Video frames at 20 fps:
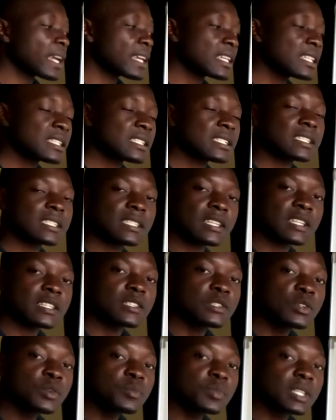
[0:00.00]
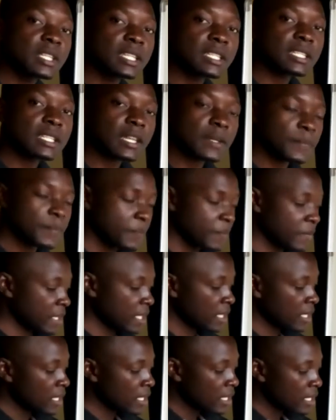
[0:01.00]
is in the denominator.
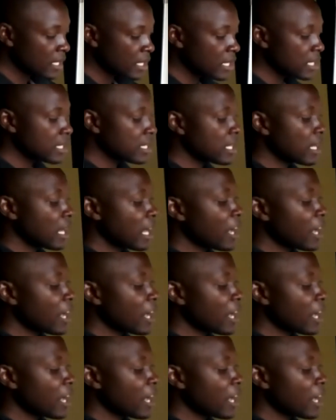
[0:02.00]
Then